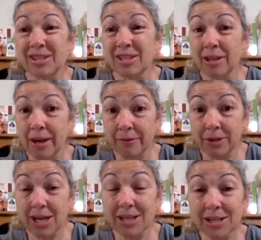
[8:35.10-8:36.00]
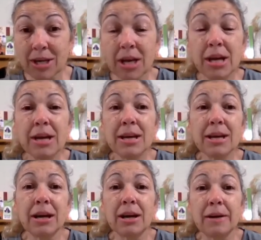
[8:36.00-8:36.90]
a saliva test.
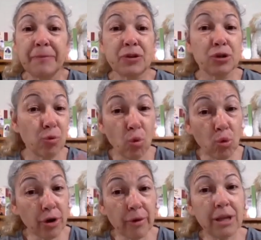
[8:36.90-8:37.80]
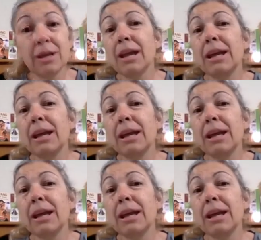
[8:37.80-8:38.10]
So you order it,